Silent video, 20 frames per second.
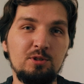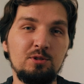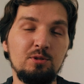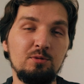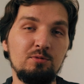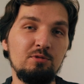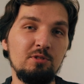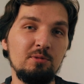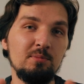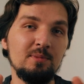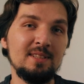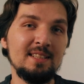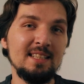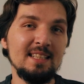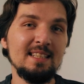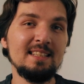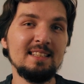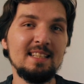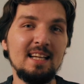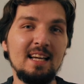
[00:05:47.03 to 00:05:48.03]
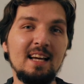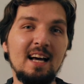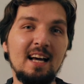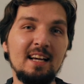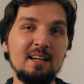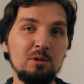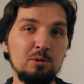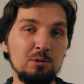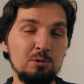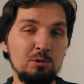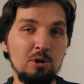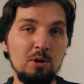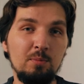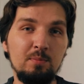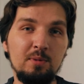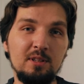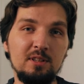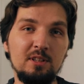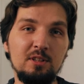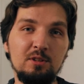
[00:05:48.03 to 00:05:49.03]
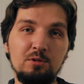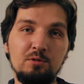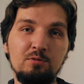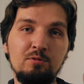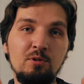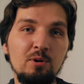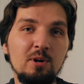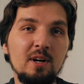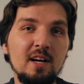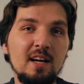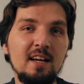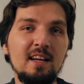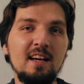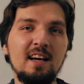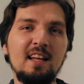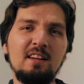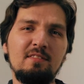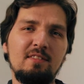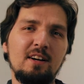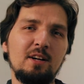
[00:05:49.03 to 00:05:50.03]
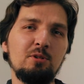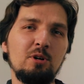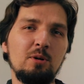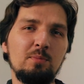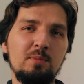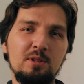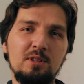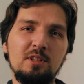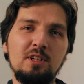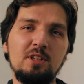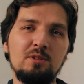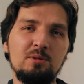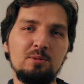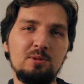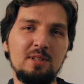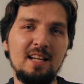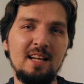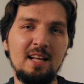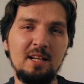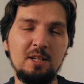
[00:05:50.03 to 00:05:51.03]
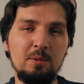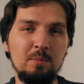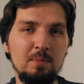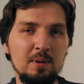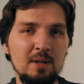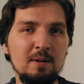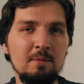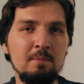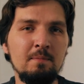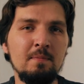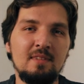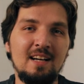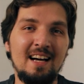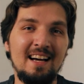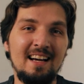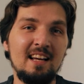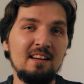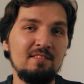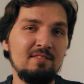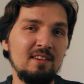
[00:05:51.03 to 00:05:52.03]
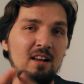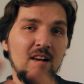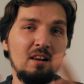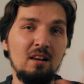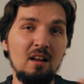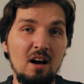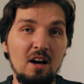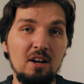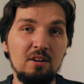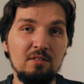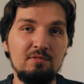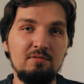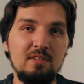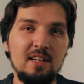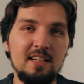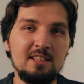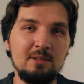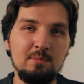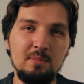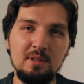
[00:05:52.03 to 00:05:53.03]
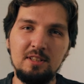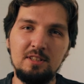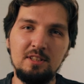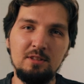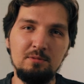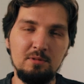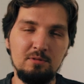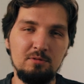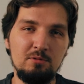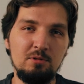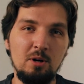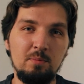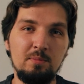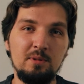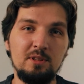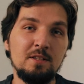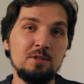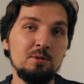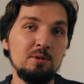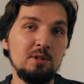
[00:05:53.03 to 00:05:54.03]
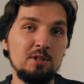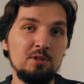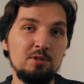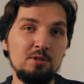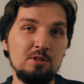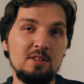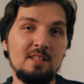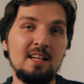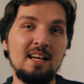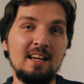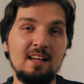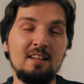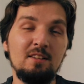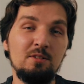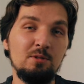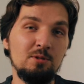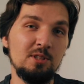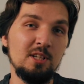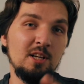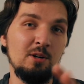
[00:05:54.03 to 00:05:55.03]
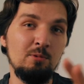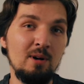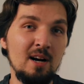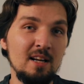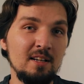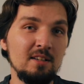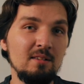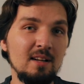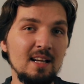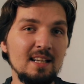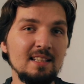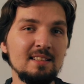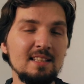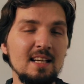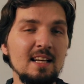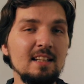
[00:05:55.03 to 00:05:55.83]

So from 6K I can crop in into 4K, and if I crop in into 1080p I have a lot of flexibility with cropping, so you can just again use a wider lens